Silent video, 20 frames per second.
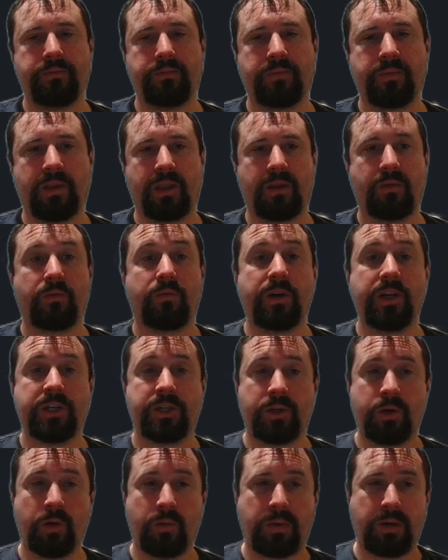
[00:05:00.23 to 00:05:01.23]

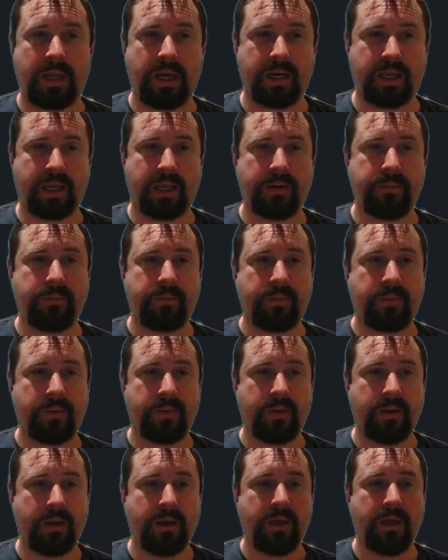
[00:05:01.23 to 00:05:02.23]
original plugin,
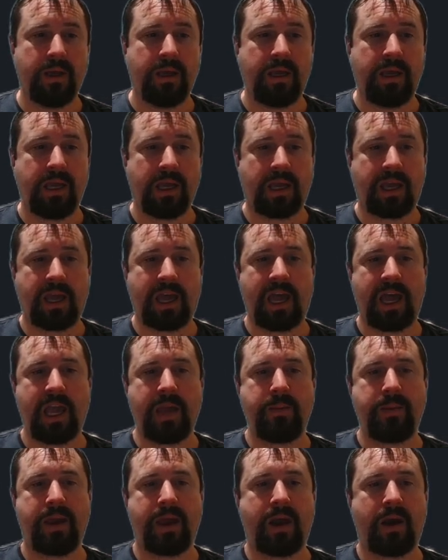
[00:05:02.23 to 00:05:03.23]
it
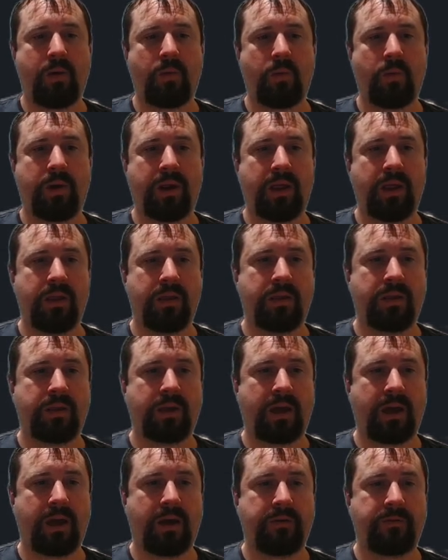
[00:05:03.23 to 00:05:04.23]
came out with
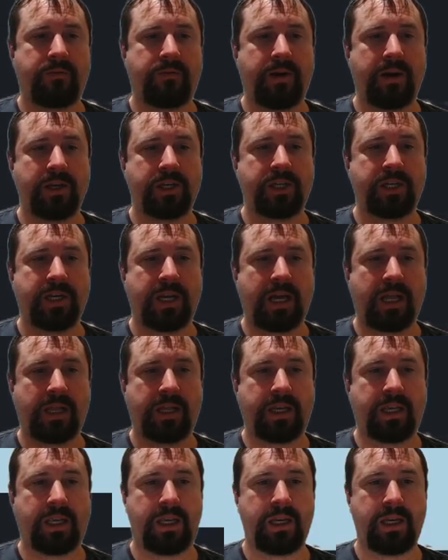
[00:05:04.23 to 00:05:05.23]

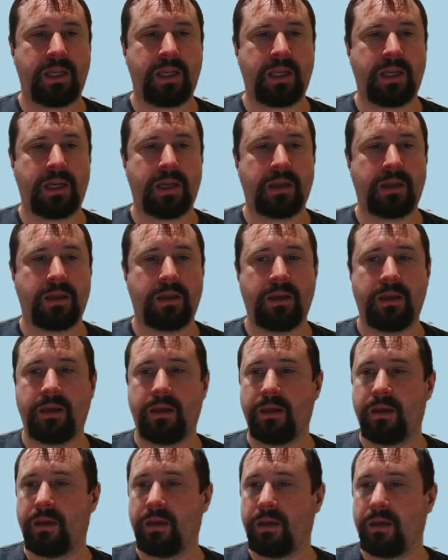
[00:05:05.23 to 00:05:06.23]
functionality in here
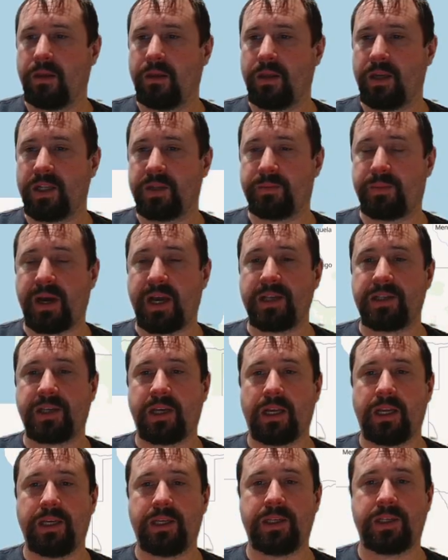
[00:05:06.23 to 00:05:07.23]
that is
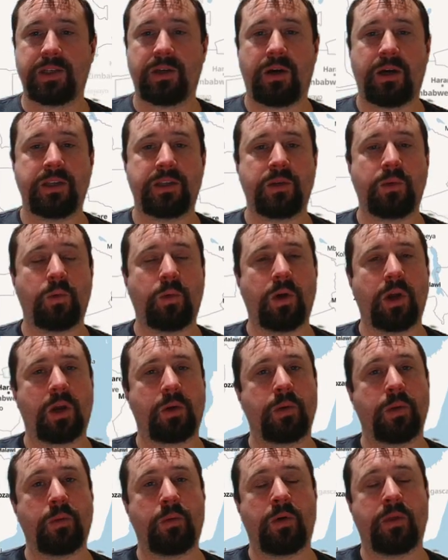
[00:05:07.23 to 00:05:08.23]
basically designed to
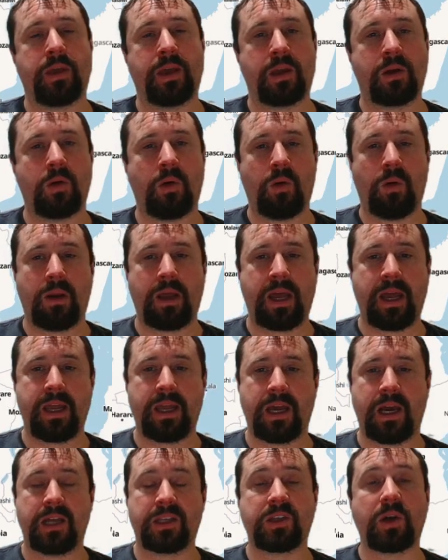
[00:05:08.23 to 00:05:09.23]
work with what they call
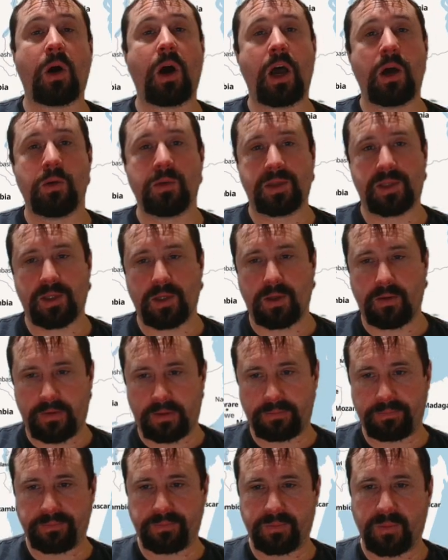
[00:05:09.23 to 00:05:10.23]
a tile
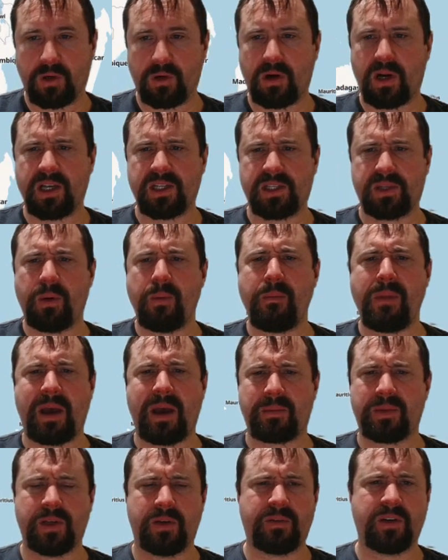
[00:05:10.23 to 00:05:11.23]
server. All right, so a
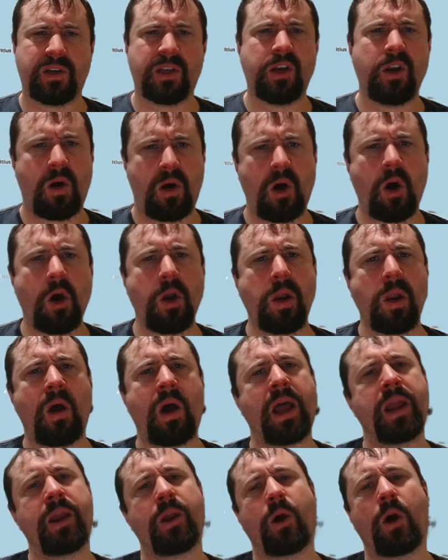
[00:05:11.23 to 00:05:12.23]
map server, an
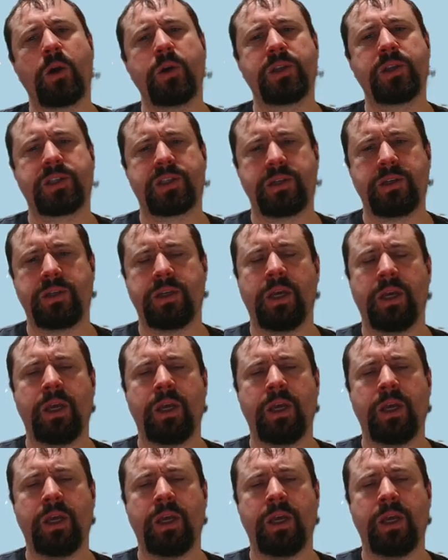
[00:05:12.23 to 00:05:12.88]
online hosted